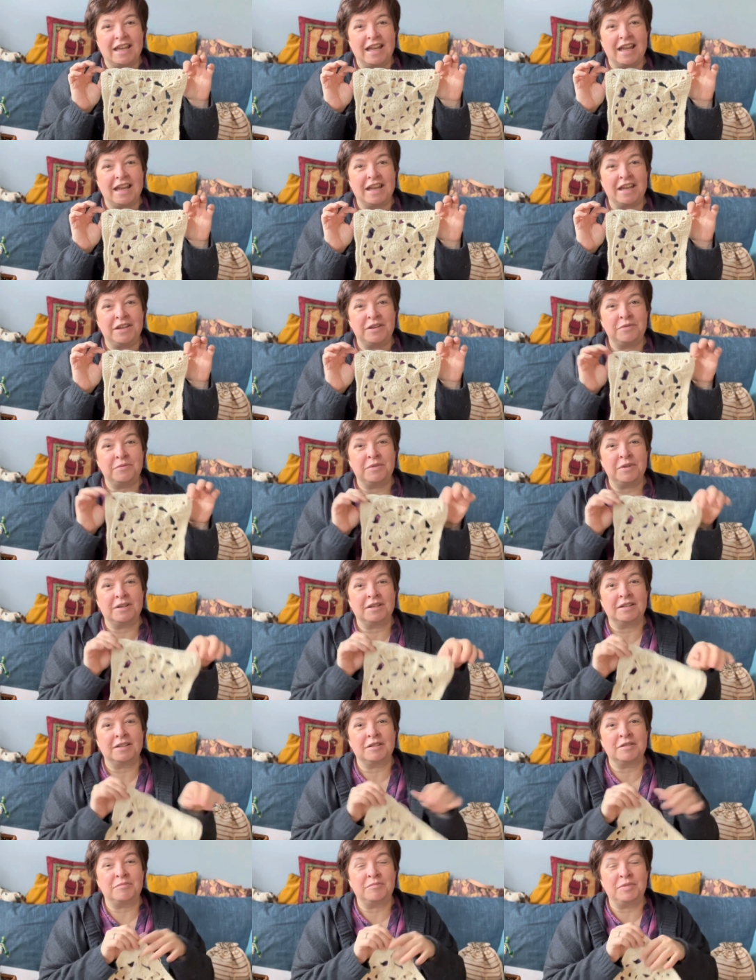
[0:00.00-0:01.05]
I
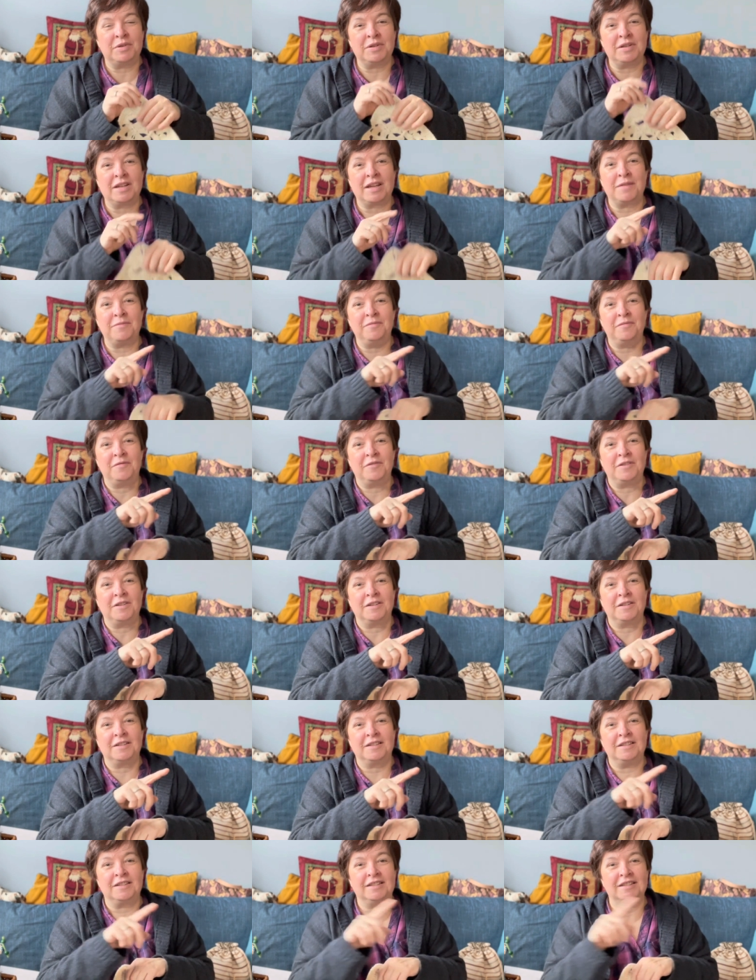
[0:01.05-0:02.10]
will put up
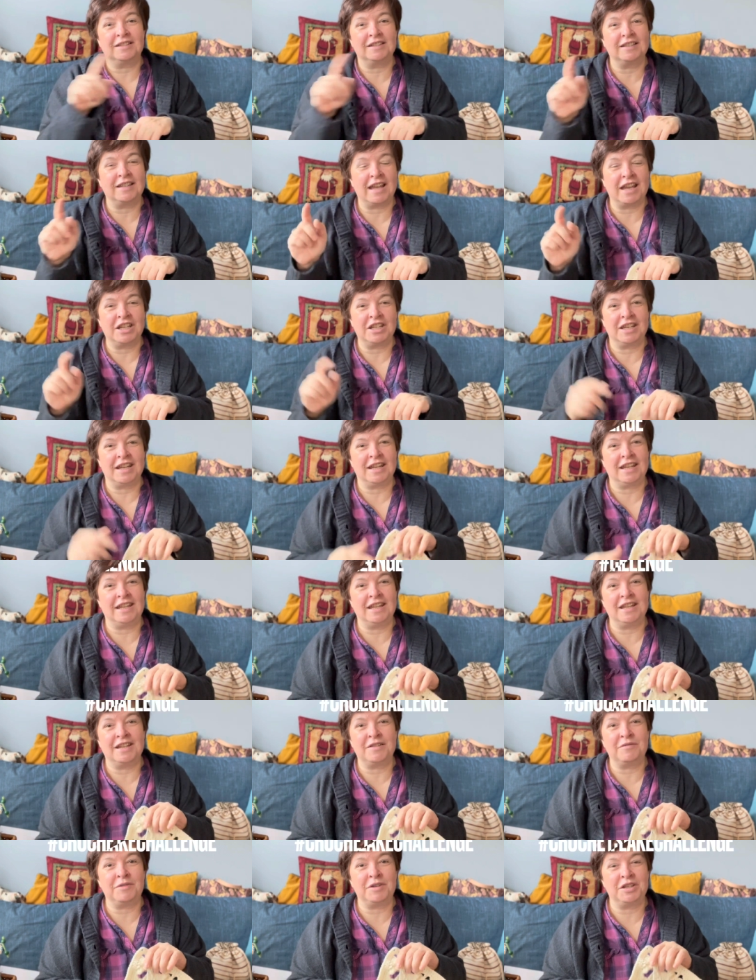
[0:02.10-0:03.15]
the hashtag
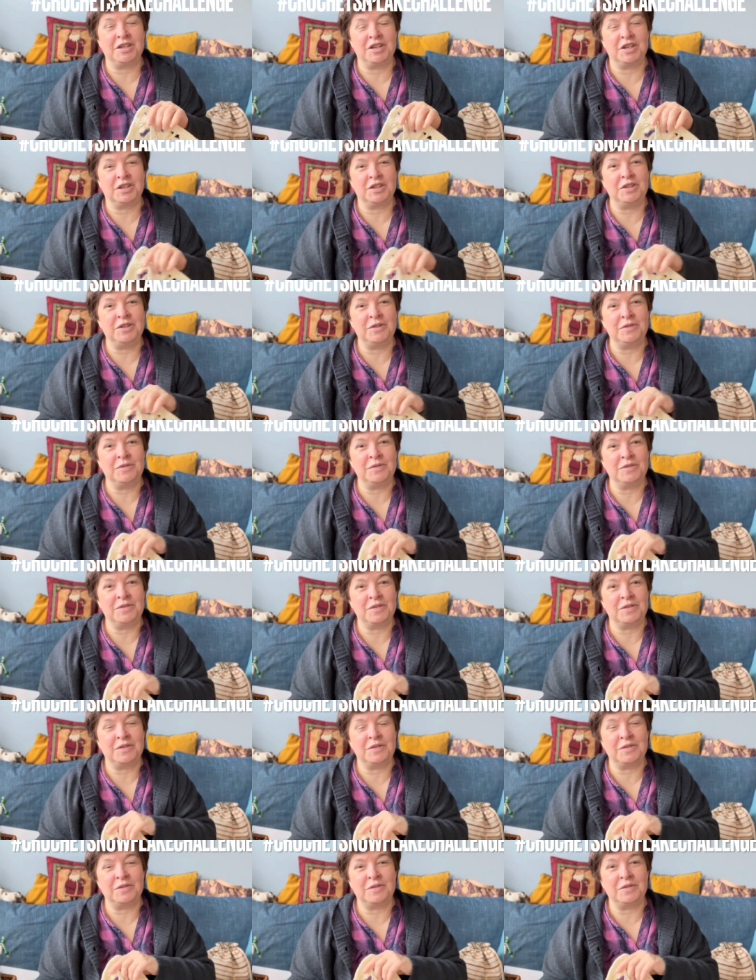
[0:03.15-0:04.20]
here, which you can use
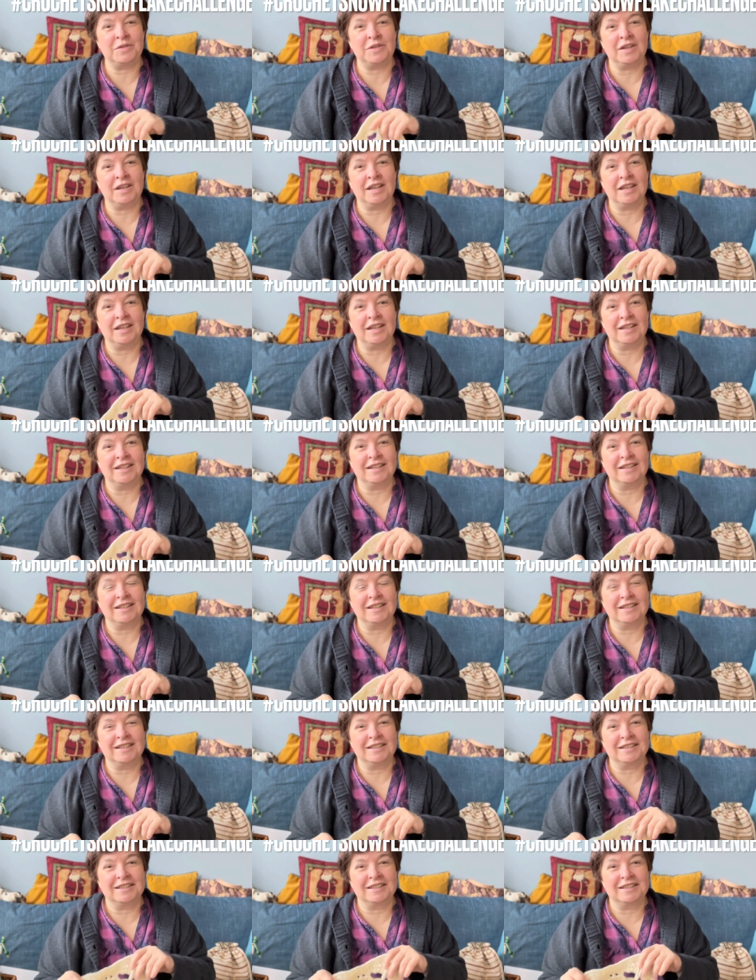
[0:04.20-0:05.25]
to
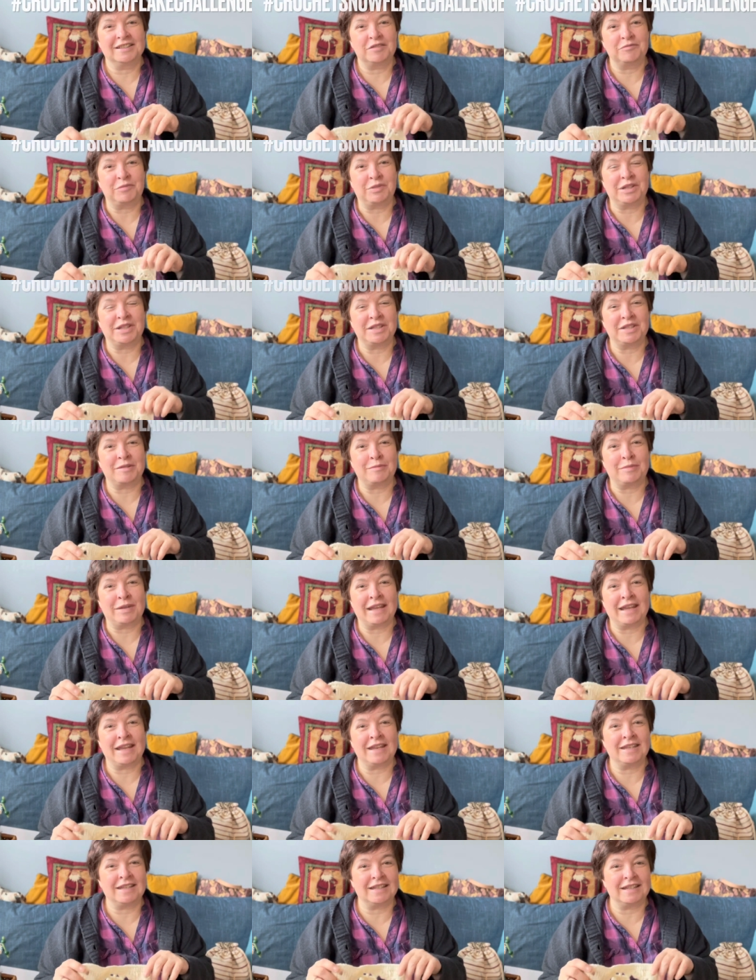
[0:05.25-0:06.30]

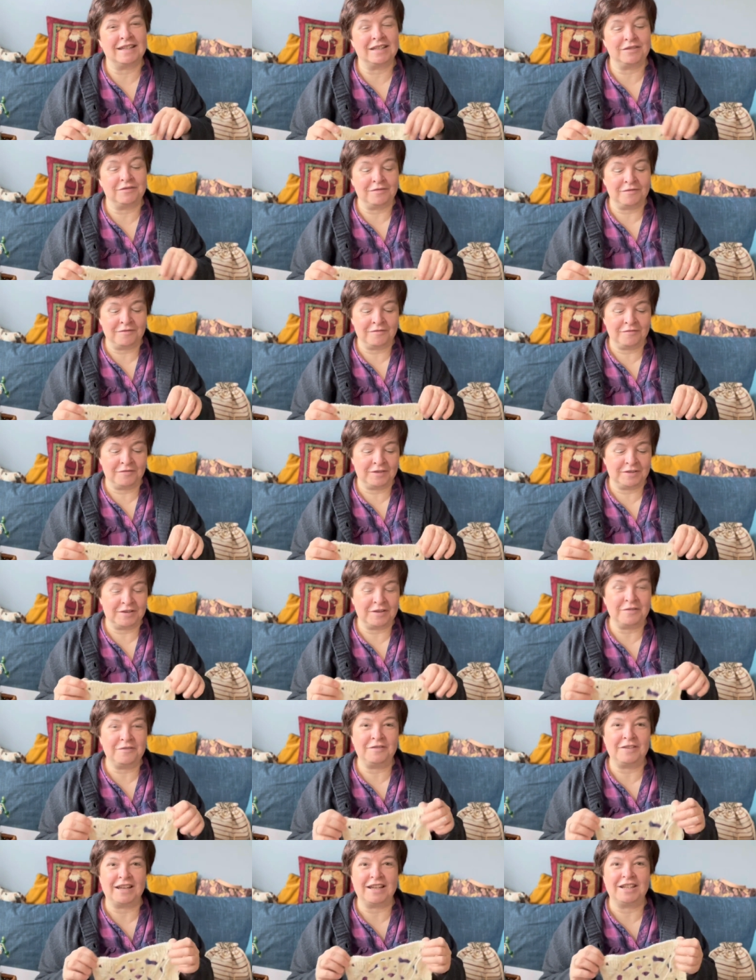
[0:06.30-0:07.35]
participate in the
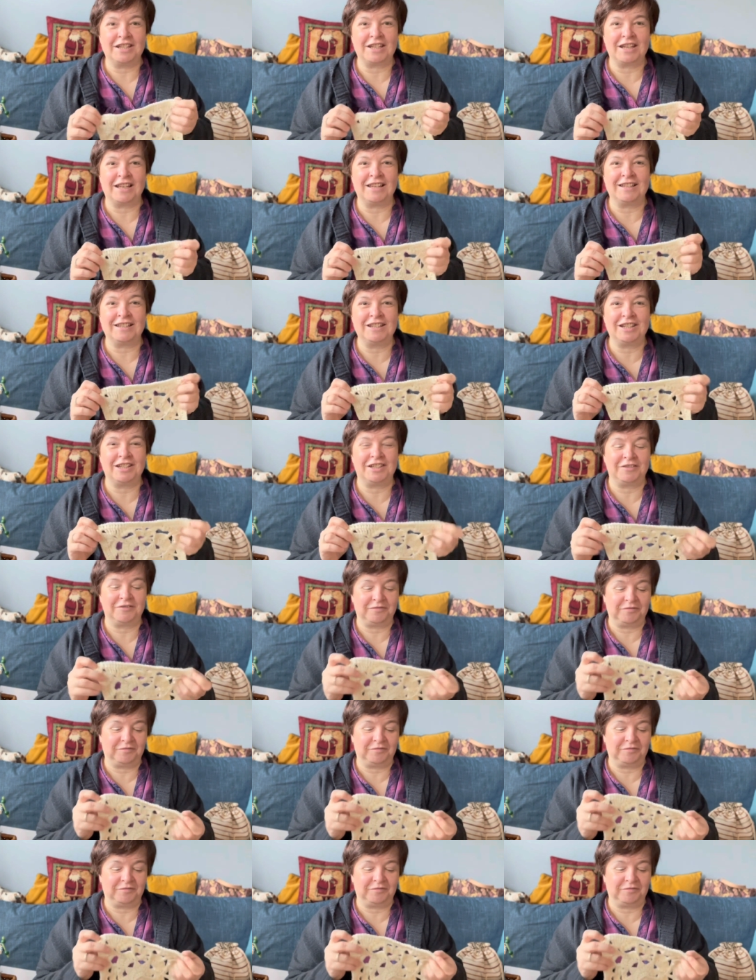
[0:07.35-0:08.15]
Snowflake Challenge.